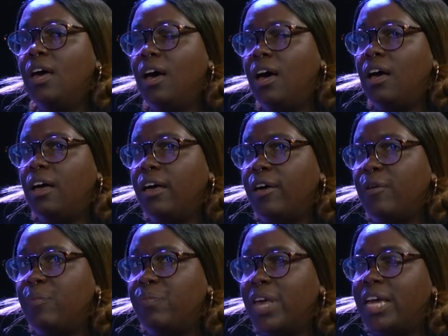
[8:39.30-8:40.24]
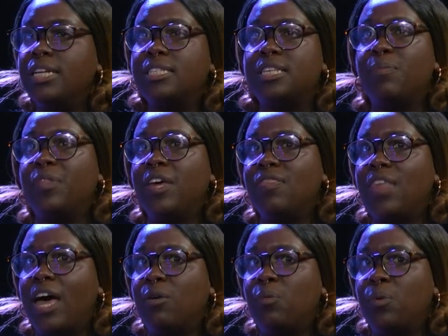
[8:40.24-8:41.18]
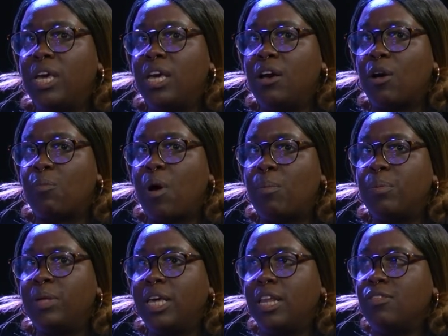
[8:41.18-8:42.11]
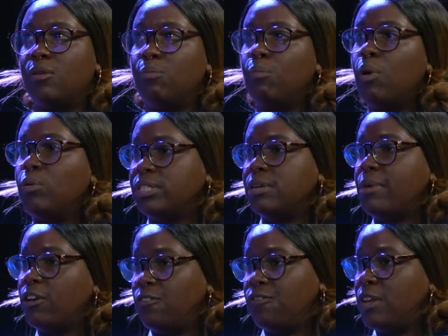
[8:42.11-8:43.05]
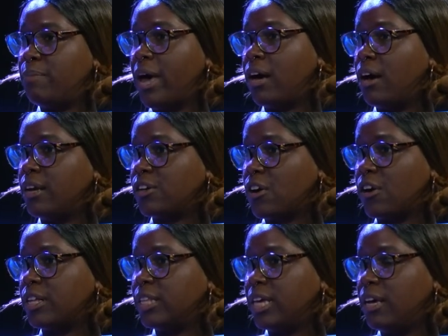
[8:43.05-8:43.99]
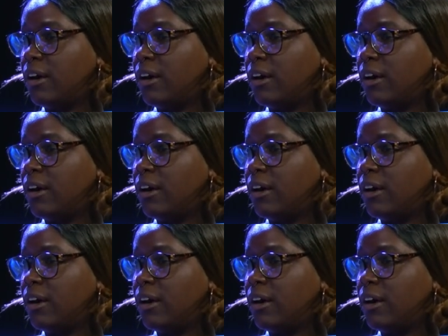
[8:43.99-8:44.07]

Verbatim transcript: And it's something that we are probably getting the most amount of feedback on currently